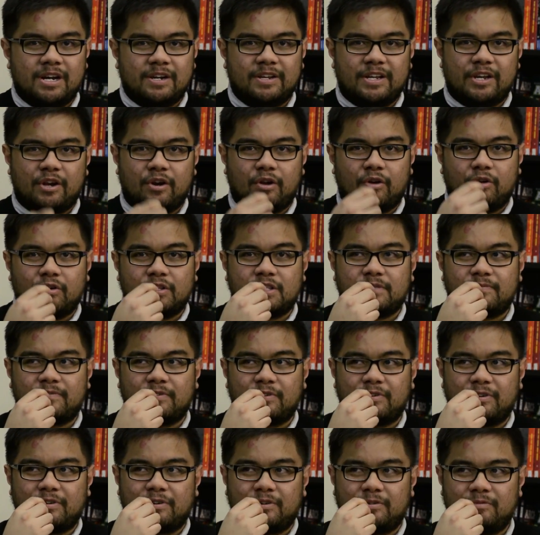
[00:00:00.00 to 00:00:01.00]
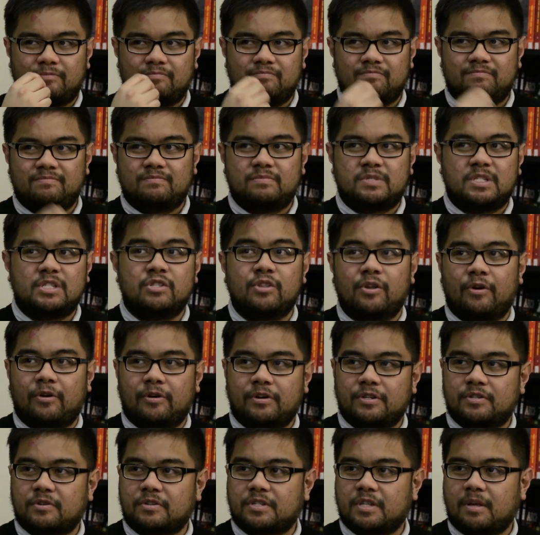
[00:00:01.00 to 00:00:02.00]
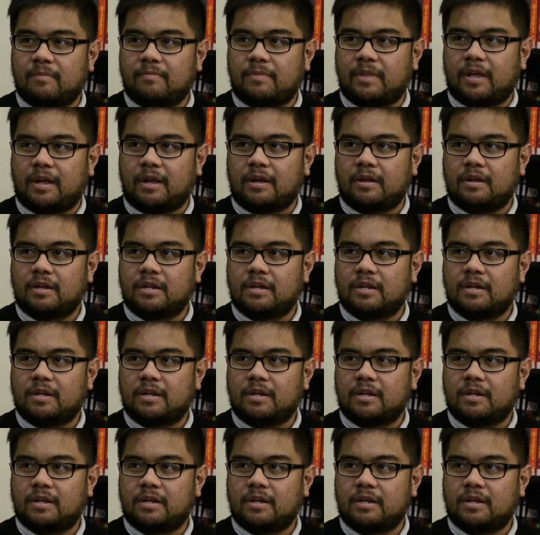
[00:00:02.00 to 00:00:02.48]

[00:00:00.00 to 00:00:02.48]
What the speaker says: it's for nerds or something?